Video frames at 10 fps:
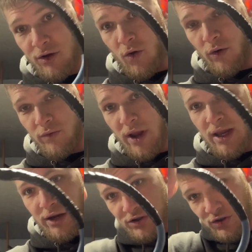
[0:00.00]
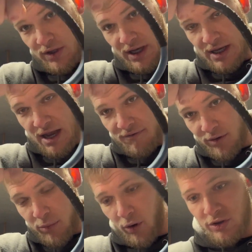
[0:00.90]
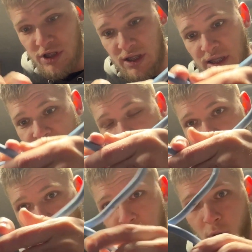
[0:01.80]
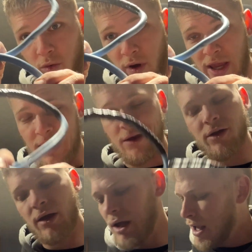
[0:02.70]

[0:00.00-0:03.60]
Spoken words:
cord right here so that it never pulls on this and it would pull right here.